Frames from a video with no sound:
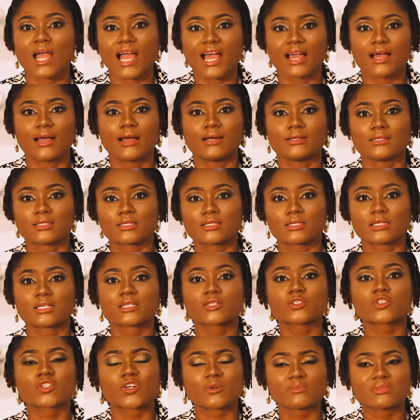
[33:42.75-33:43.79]
and
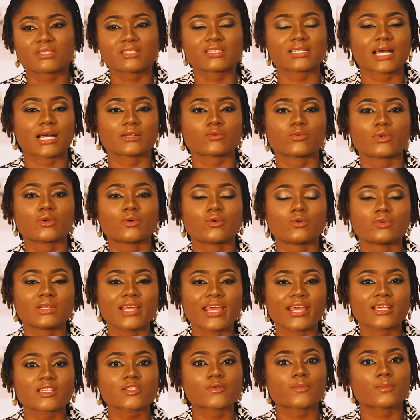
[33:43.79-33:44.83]
it's something that we could
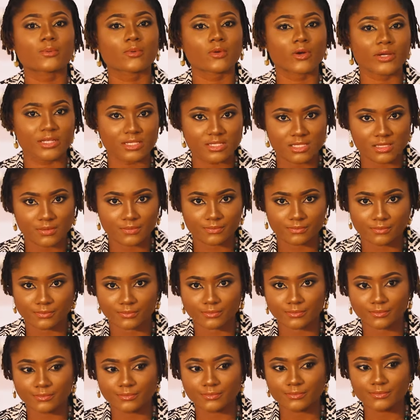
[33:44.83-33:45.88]
exploit
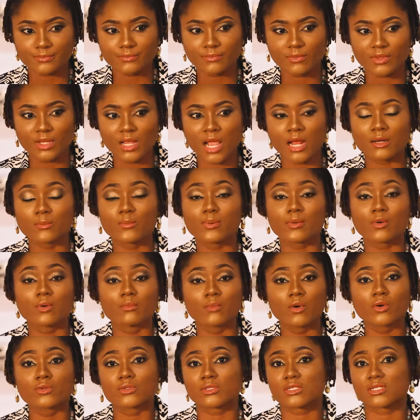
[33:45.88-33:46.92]
and
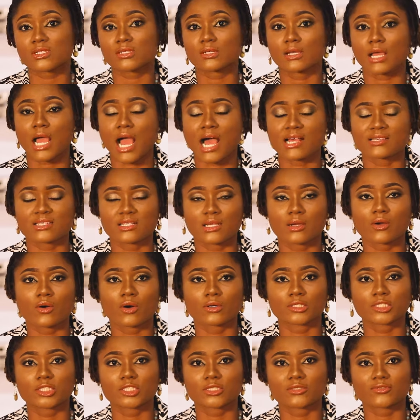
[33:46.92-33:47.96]
promote as a
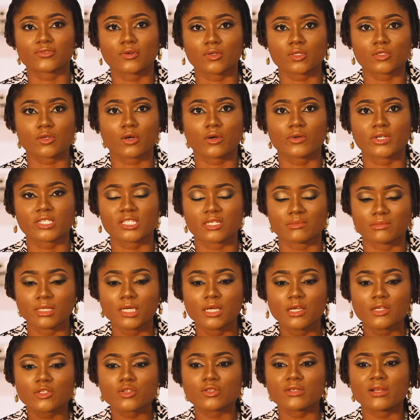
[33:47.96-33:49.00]
country for tourism.
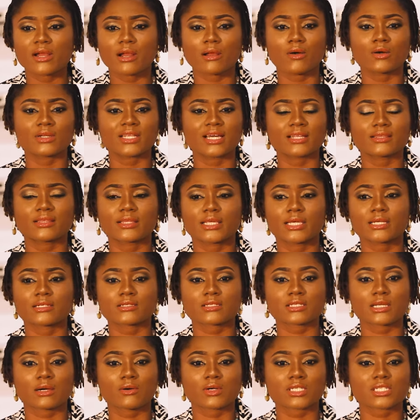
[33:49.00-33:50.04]
So there are other
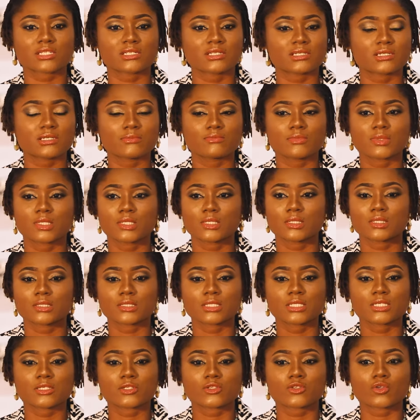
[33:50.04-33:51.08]
things. There was the
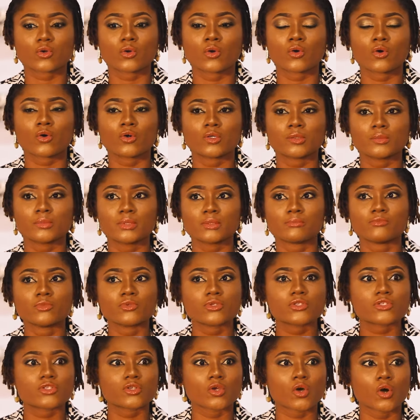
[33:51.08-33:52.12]
Zurum
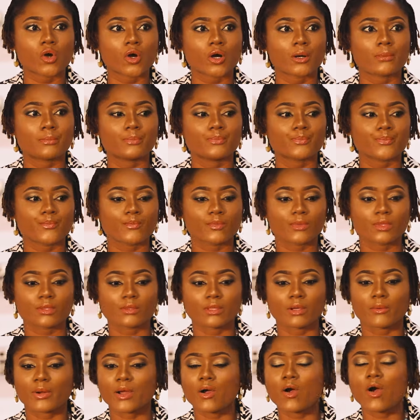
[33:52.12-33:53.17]
Museum.
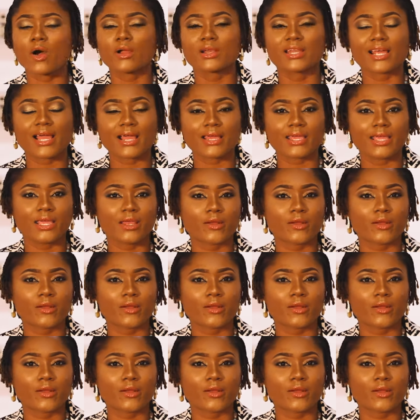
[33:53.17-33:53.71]
There were other